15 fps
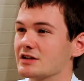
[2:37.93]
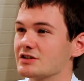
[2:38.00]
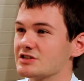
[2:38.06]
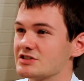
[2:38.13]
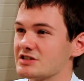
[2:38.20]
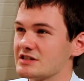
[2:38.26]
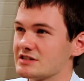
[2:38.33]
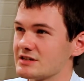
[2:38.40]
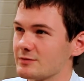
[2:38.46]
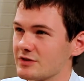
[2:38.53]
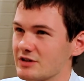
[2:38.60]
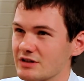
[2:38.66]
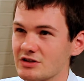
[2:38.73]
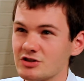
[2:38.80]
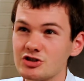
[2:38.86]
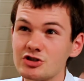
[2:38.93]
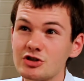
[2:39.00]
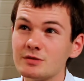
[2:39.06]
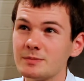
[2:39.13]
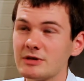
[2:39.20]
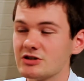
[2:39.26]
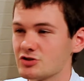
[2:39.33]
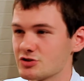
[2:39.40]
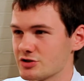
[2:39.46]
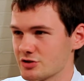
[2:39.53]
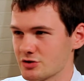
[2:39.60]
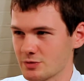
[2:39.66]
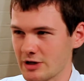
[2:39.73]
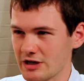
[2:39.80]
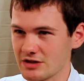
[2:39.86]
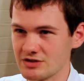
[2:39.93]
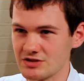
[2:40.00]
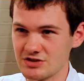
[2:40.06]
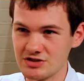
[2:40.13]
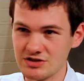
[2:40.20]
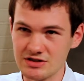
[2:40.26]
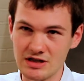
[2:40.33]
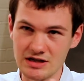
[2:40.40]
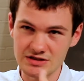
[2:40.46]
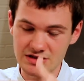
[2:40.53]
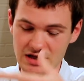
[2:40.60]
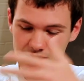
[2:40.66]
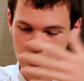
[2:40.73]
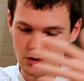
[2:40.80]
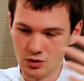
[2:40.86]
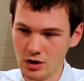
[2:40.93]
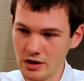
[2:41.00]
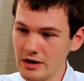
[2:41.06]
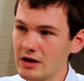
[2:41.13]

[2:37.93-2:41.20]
to see something that should be true, because that's how